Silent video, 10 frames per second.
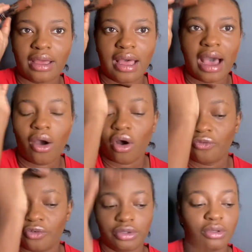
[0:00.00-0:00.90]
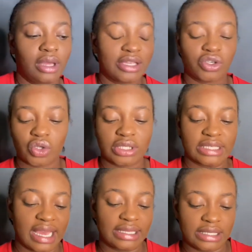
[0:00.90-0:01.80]
How often has your
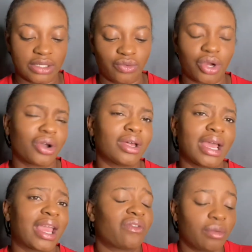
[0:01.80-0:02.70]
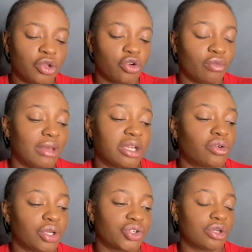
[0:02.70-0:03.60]
tonsillitis reoccurred? I gave him, you know, medical
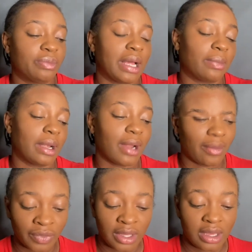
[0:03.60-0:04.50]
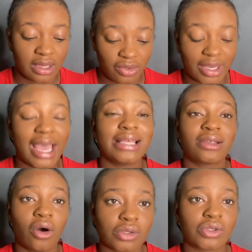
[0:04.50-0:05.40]
history, blah, blah, blah. You guys,
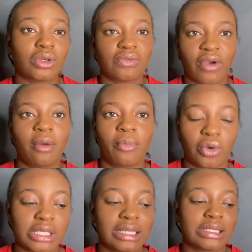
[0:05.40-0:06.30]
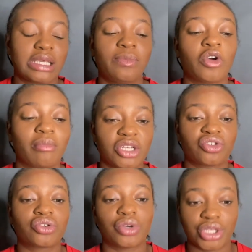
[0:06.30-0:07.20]
also, it's very important to keep your
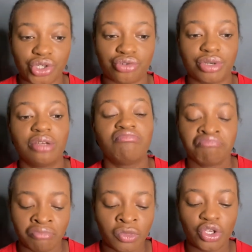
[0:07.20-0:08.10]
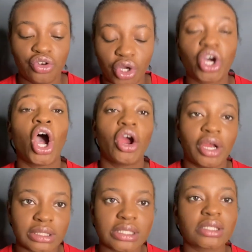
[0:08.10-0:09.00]
medical history, you know,
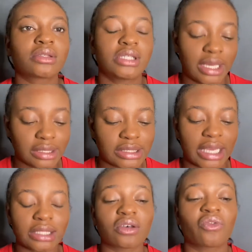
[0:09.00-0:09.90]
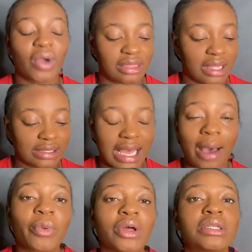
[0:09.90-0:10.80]
current. Take dates of when things
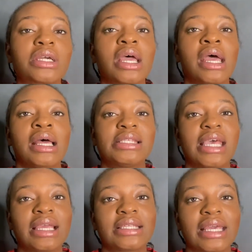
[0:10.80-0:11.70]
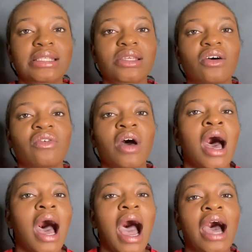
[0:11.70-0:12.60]
happened. Take dates of
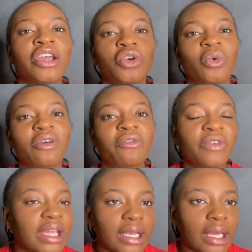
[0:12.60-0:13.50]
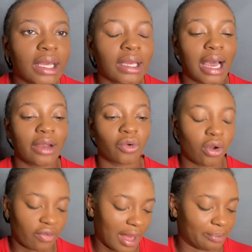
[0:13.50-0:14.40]
how you were feeling and all
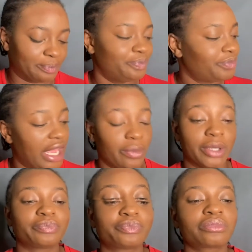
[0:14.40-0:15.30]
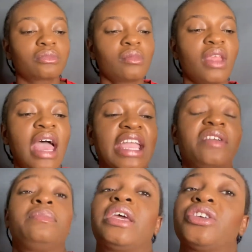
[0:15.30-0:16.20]
of that. Anyway, I give
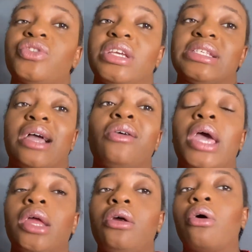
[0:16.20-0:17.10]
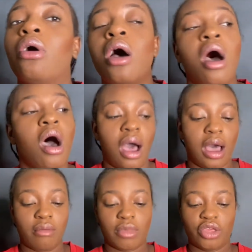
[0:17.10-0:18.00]
him the history. He's like, okay, no,
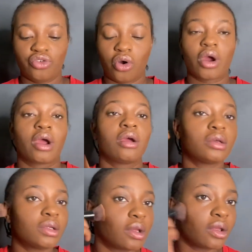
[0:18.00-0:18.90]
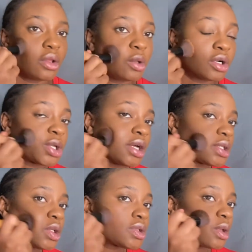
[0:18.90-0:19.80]
your
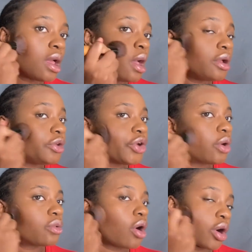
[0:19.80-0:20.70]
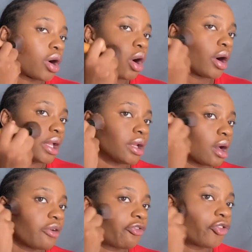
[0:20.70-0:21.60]
tonsils don't occur
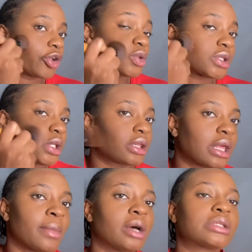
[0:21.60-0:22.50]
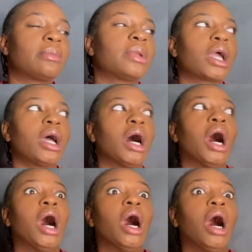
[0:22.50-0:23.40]
enough for you to take them out. I'm like,
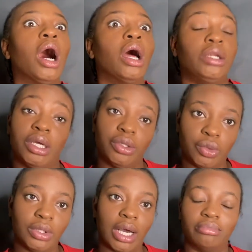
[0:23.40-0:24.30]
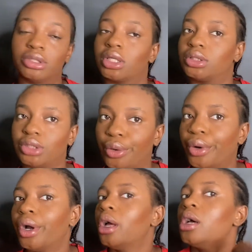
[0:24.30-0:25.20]
hallelujah, because yo,
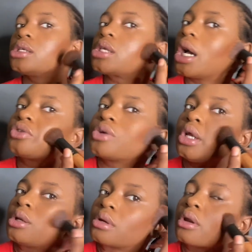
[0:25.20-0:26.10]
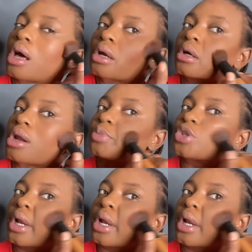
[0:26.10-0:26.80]
surgery, not a good option.